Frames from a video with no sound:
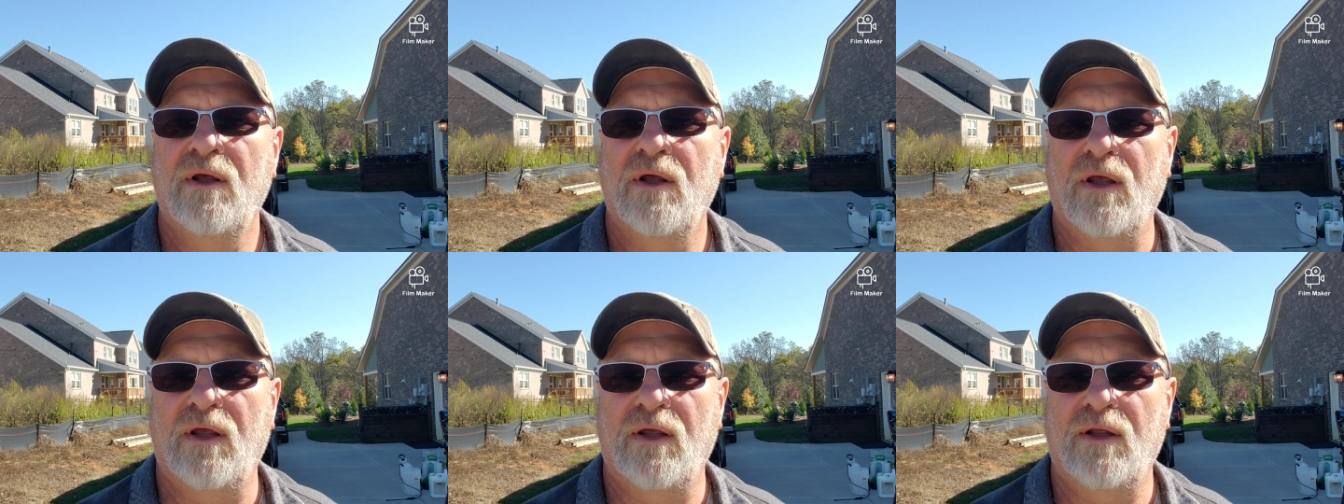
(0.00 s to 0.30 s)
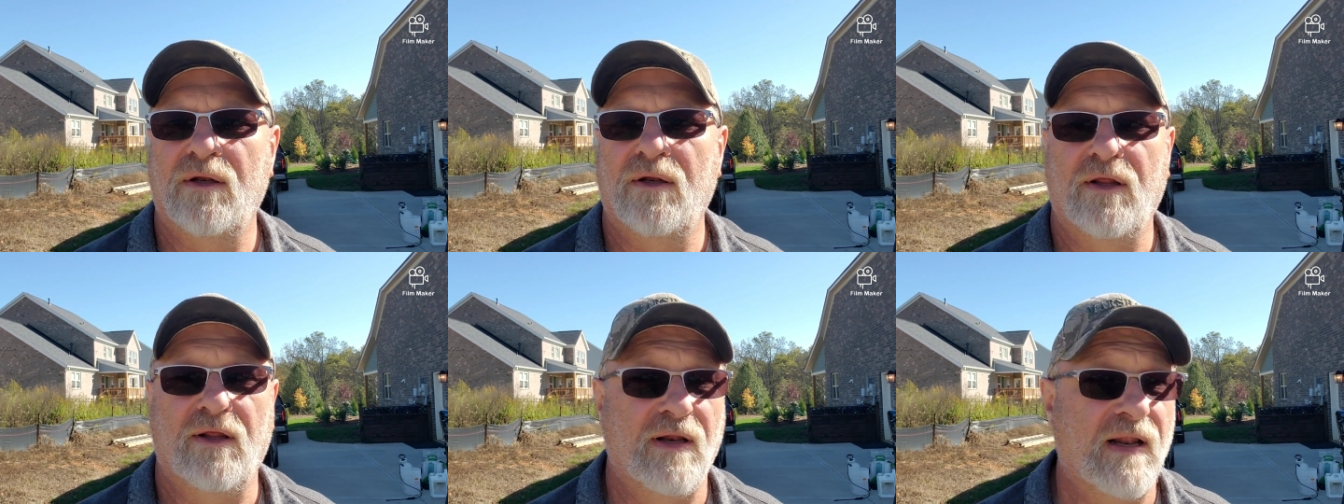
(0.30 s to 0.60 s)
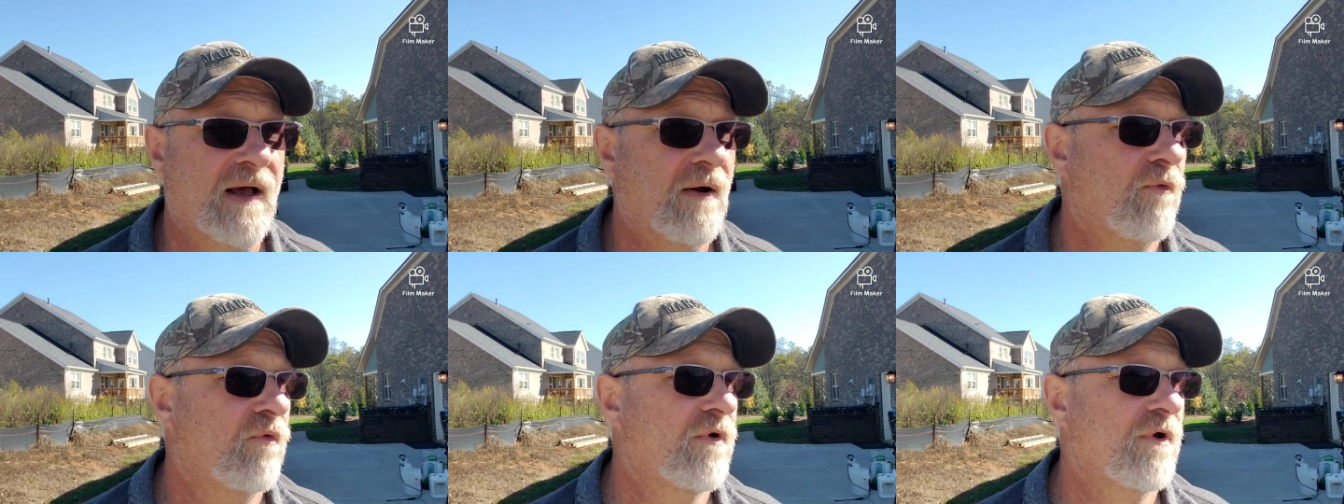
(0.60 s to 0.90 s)
And, and
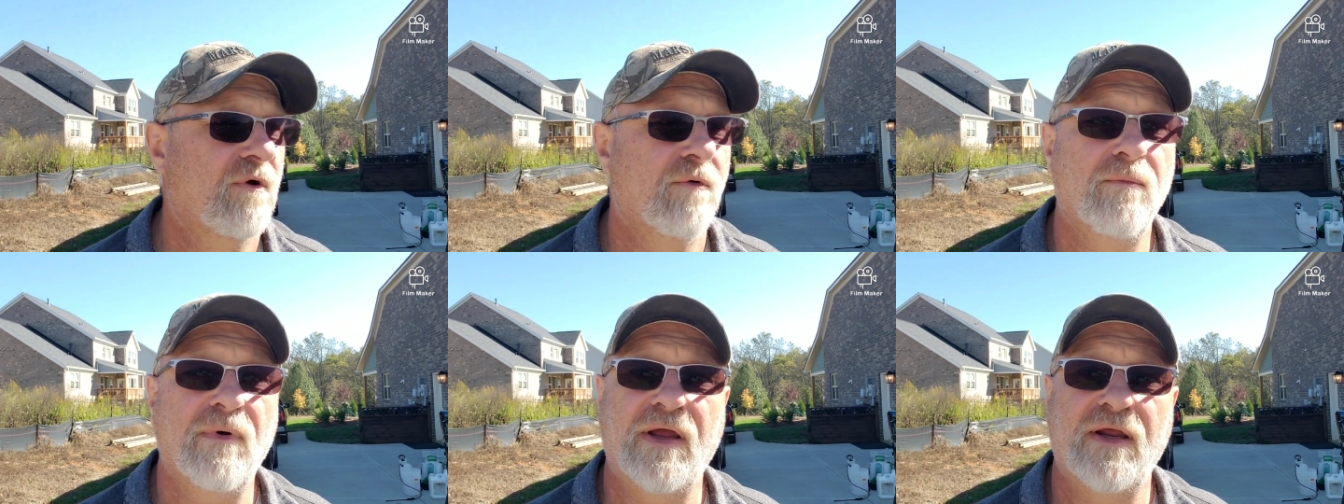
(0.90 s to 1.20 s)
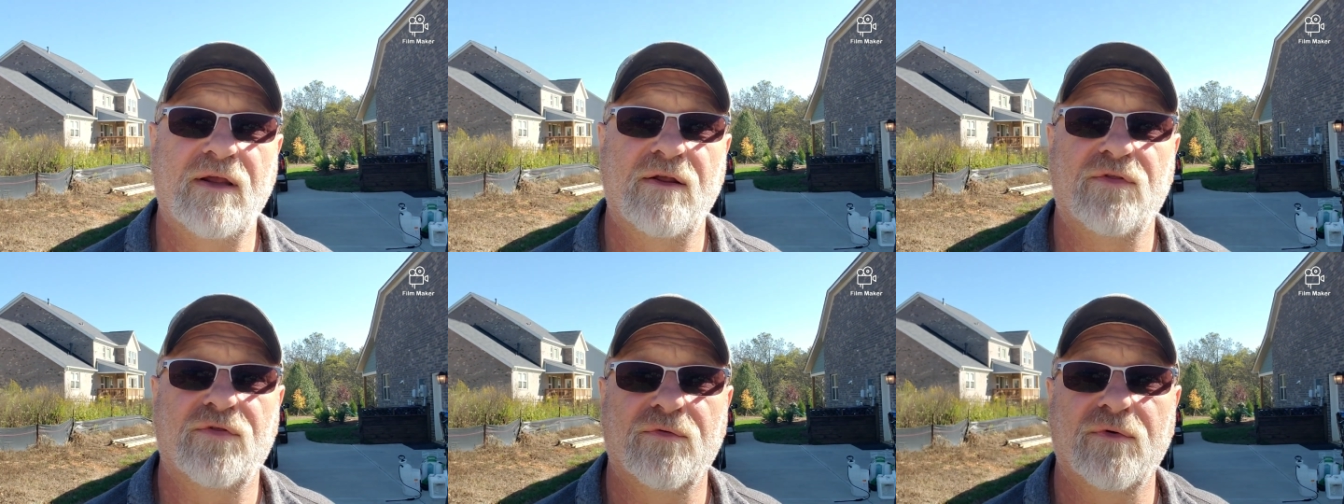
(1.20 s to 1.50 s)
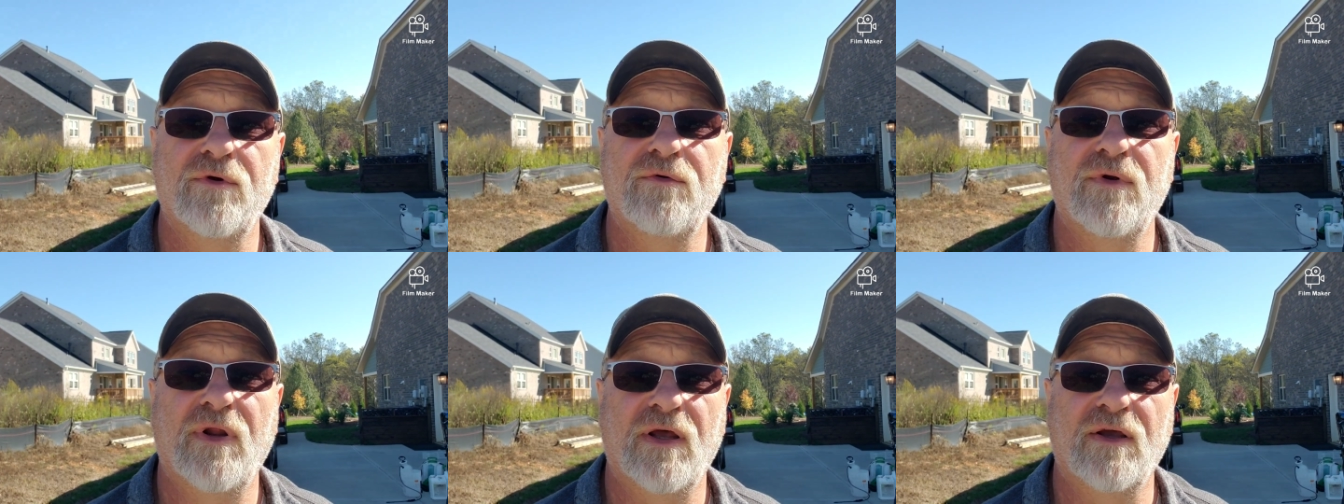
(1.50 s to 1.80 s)
I will make it
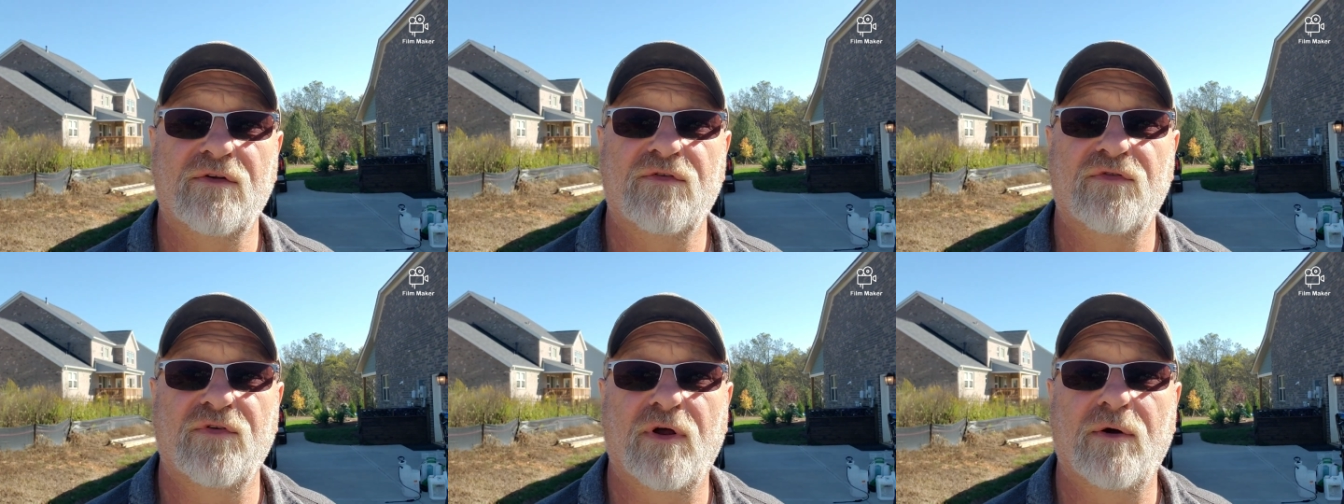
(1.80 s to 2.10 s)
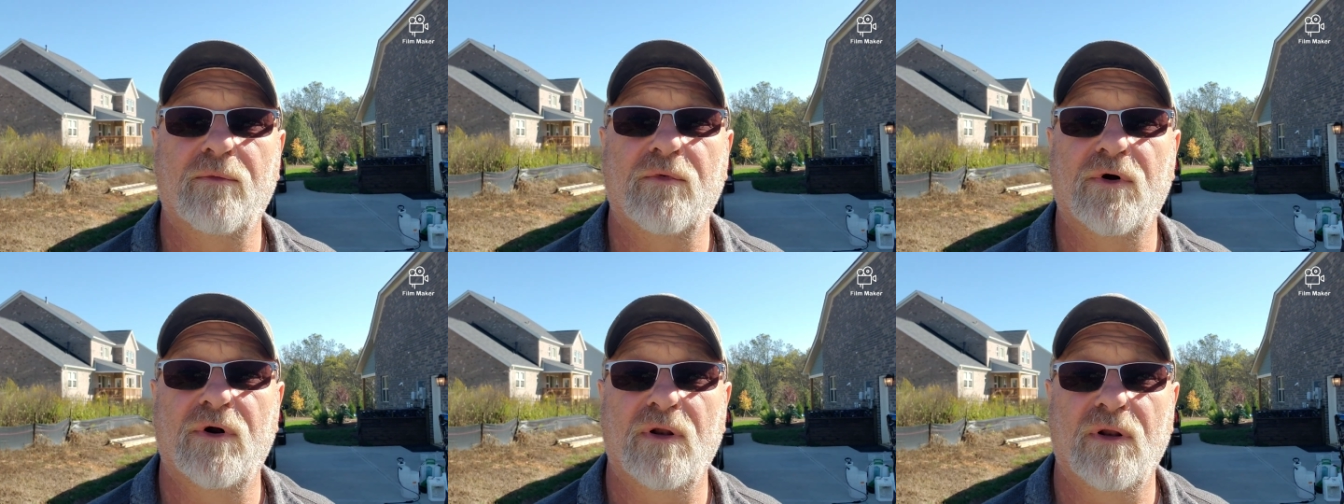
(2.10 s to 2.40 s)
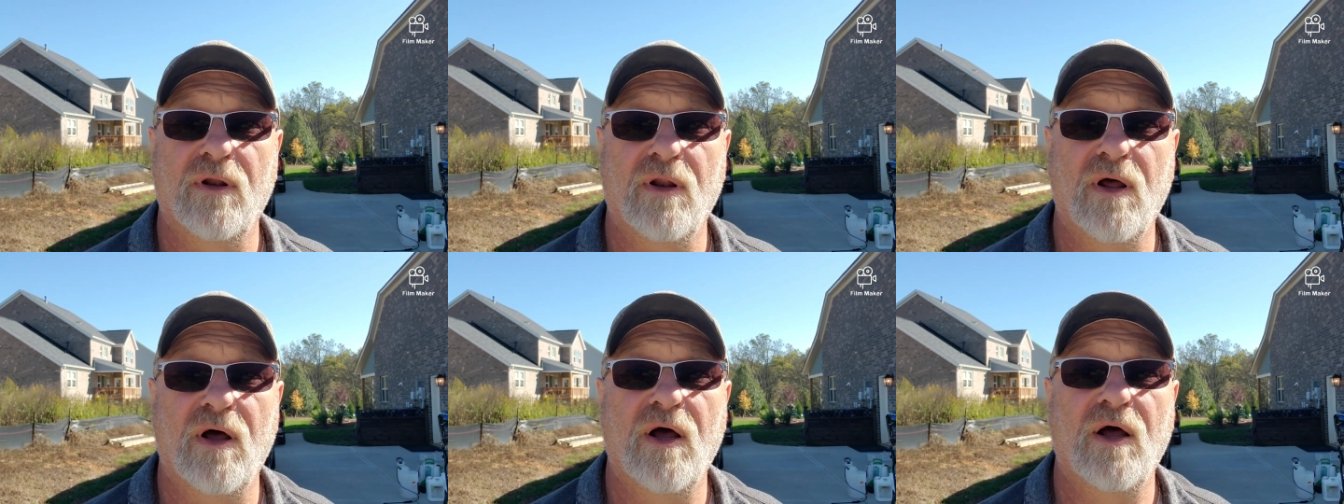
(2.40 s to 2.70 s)
through next summer a
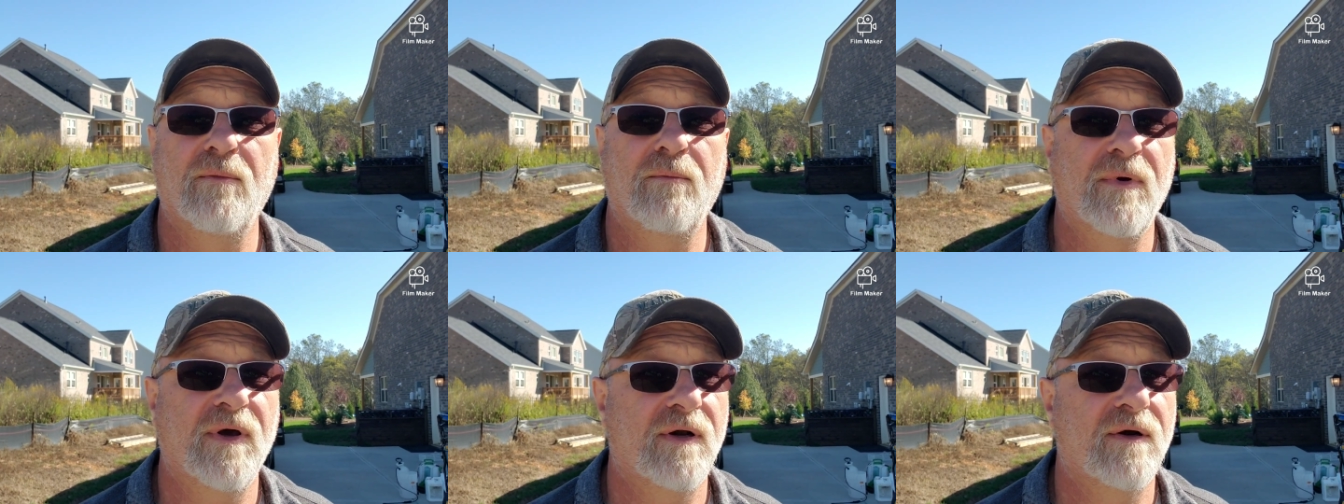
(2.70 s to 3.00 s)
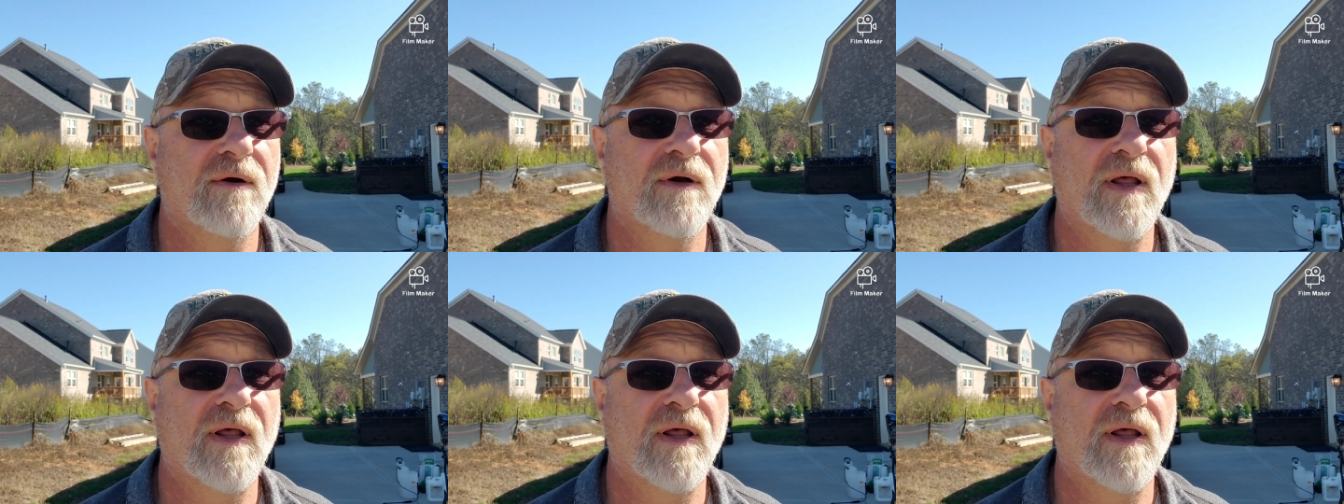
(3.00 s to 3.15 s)
lot better